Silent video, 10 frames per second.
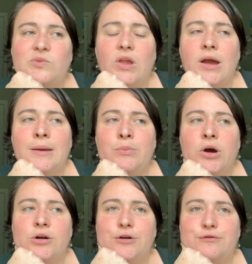I
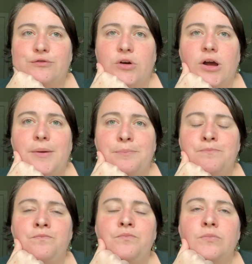borrow
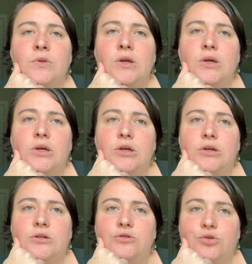from
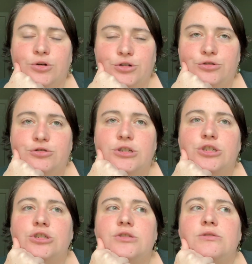Norse
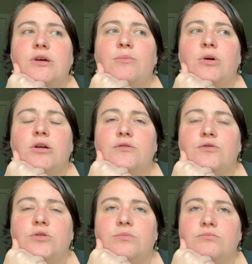traditions, I borrow
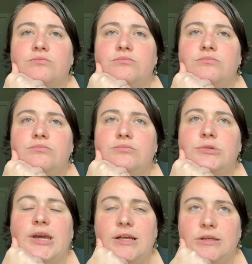from
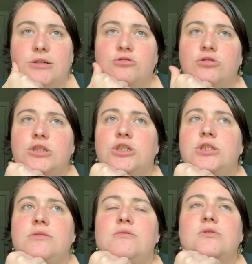Gaelic
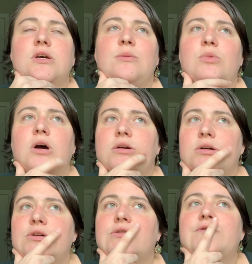traditions, I
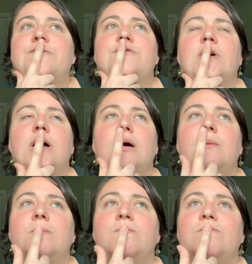borrow
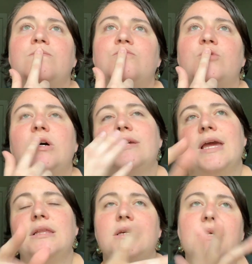from, well,
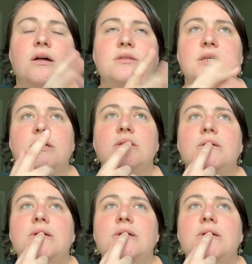Gaelic, Celtic,